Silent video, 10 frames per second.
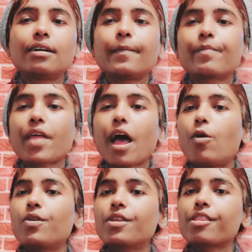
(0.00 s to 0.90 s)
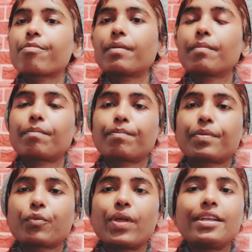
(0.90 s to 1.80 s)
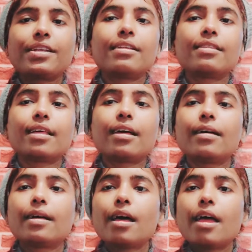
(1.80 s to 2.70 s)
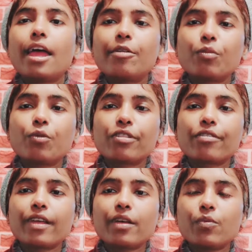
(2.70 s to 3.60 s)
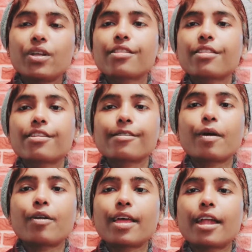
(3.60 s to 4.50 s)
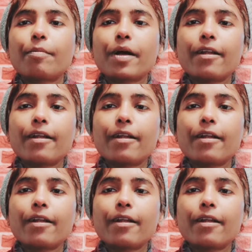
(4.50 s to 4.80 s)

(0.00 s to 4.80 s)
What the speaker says: how it's prevalent in the atmosphere. We discussed about that part.